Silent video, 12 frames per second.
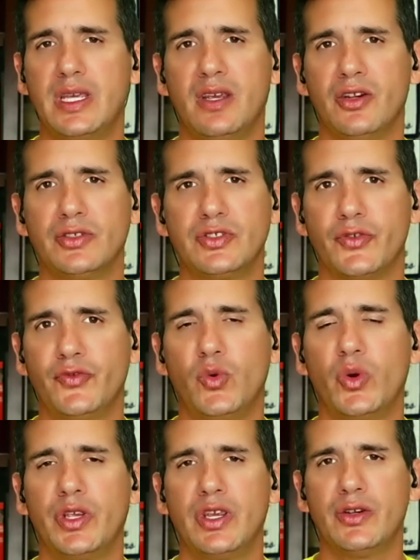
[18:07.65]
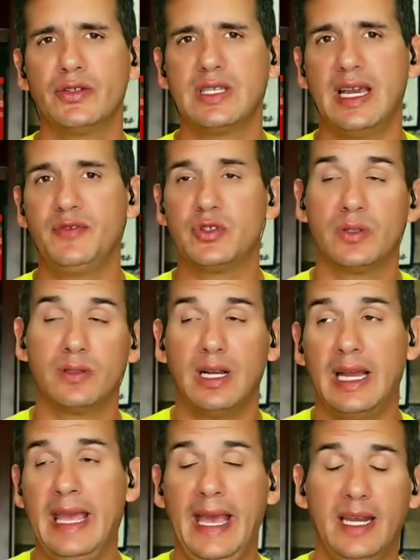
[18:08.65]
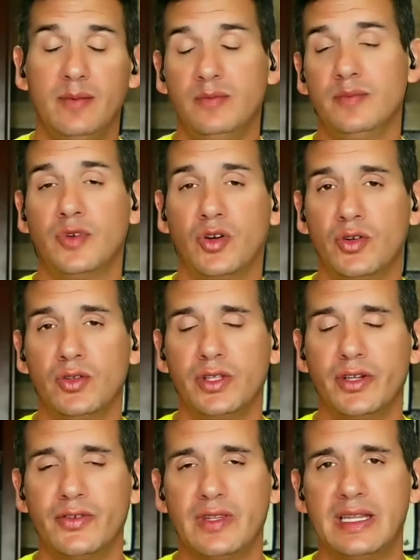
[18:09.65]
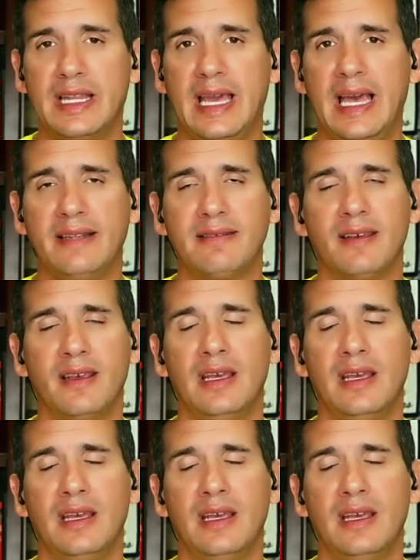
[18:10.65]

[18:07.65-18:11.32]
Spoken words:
years or 4 years after I had him earlier than that.